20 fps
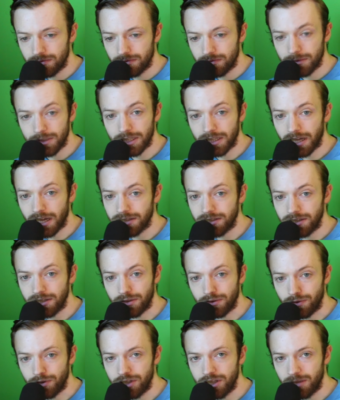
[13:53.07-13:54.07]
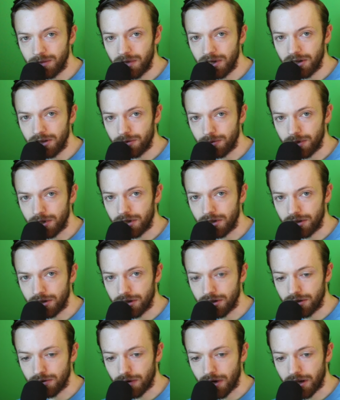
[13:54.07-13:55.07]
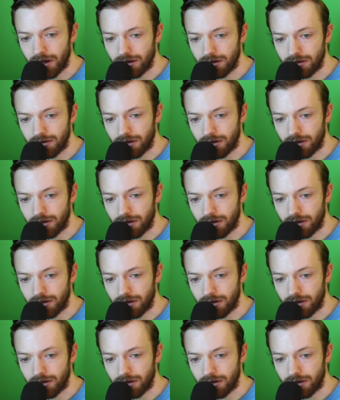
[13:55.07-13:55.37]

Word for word: So that's it. Read the big three. They're great.